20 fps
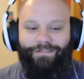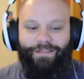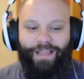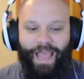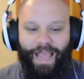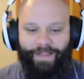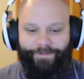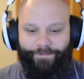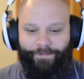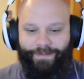
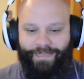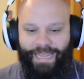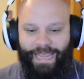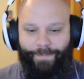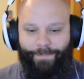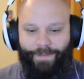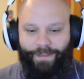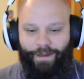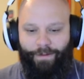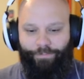Thanks for
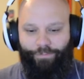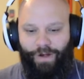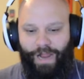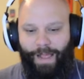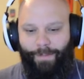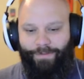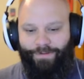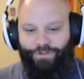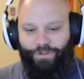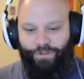keeping your
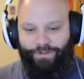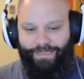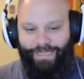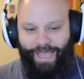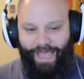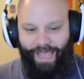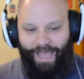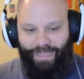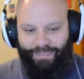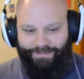promise, Good
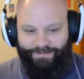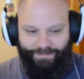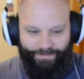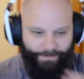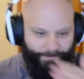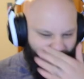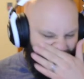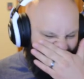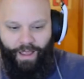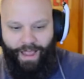Chaos.